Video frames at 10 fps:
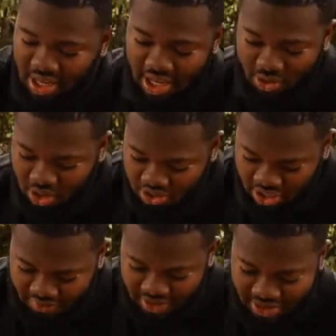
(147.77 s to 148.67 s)
I'm going to
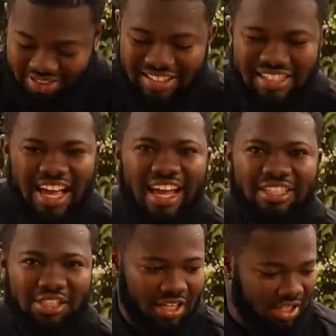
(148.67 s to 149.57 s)
give it a
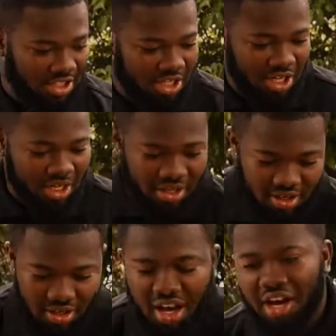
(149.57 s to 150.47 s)
nice shake.
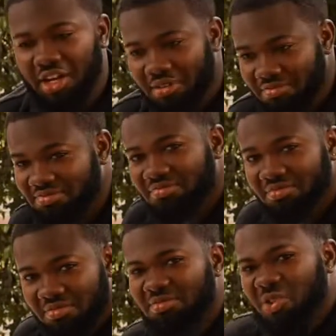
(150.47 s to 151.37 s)
Or I'm
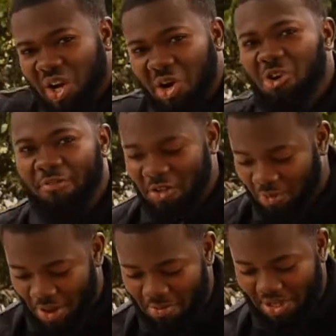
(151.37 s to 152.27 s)
going to rough it up
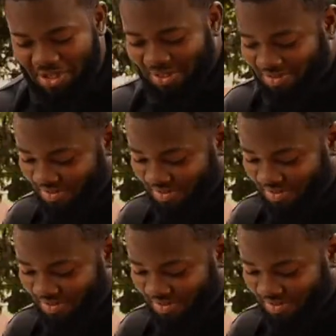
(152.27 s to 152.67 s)
a bit.